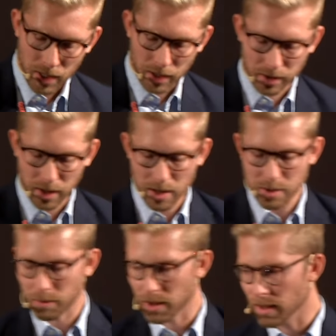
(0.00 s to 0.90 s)
And the
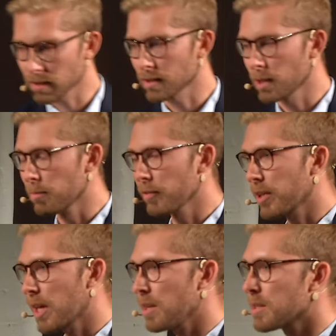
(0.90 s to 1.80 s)
last one is
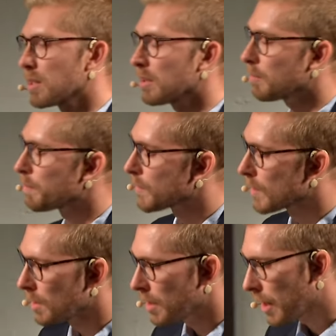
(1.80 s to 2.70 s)
simplification.
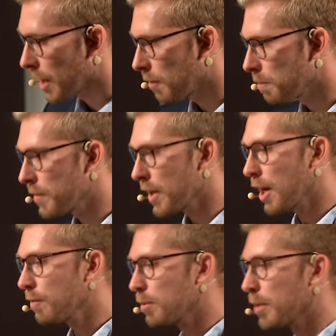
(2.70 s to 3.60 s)

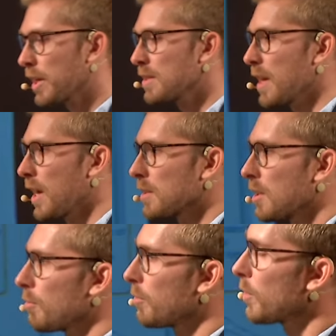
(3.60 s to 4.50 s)
Everyone is
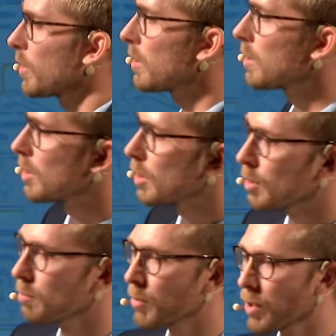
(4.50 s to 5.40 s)
asking for
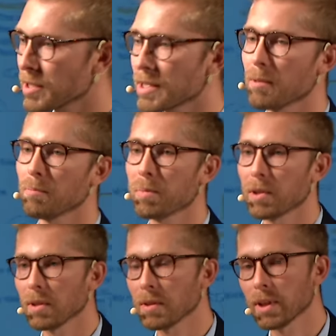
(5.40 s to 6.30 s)
more
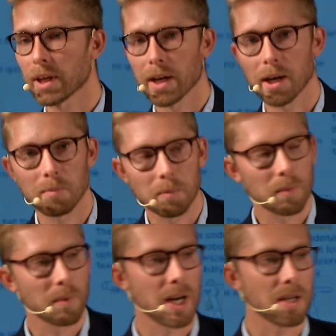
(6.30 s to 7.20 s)
simple
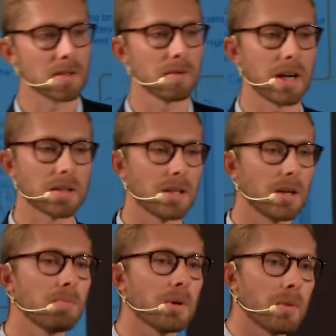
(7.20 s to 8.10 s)
ways of actually
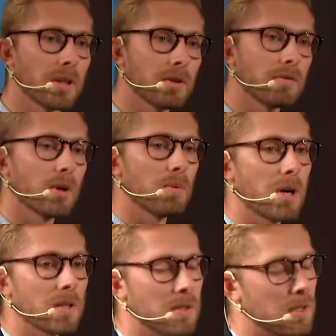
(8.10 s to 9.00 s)
implementing
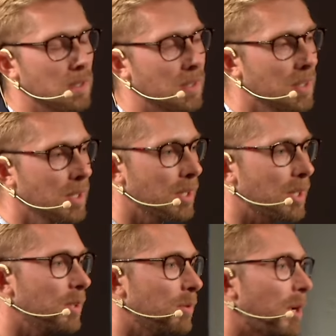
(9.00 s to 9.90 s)
robots
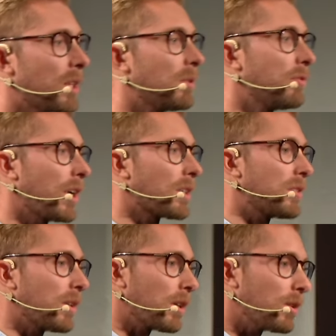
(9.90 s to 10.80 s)
in the
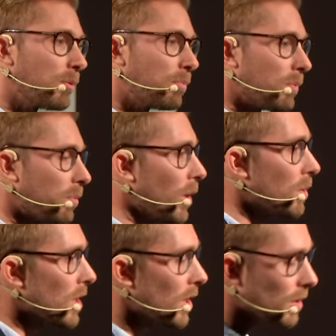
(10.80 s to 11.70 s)
manufacturing
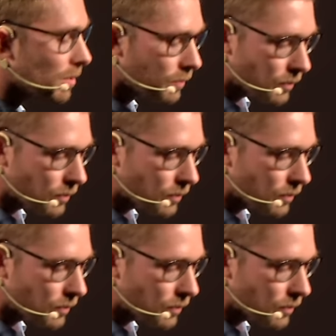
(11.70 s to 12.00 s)
process.